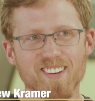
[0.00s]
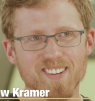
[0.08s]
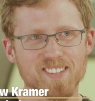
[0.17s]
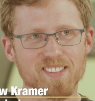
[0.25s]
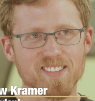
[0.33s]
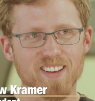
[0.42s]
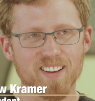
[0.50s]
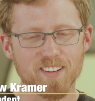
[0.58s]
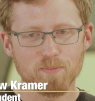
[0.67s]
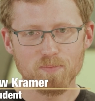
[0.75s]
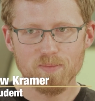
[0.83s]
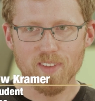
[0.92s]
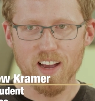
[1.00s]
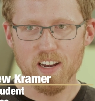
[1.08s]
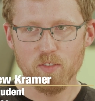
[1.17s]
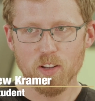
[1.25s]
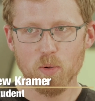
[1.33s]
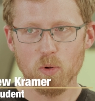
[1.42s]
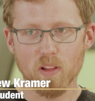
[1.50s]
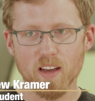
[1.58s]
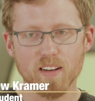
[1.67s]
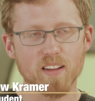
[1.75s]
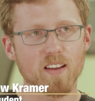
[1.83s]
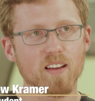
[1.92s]
which is kind of a cool
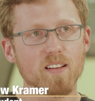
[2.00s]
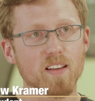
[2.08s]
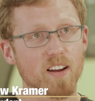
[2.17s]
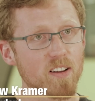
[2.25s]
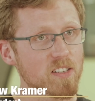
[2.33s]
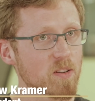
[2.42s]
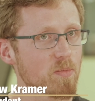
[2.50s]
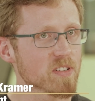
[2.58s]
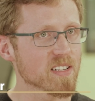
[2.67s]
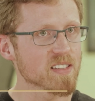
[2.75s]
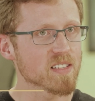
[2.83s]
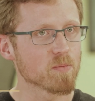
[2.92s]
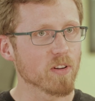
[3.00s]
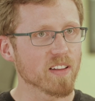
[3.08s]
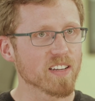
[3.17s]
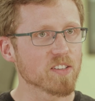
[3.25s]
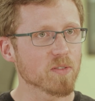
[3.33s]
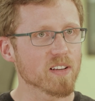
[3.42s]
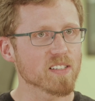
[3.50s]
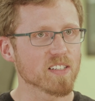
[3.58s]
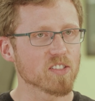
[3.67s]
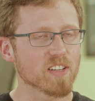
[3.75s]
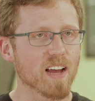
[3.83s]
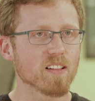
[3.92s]
idea and also presents some really
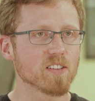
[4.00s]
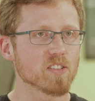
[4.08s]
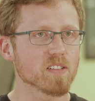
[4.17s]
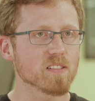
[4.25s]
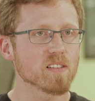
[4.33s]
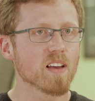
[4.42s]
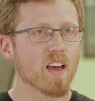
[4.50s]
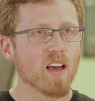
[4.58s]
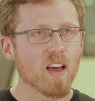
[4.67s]
interesting challenges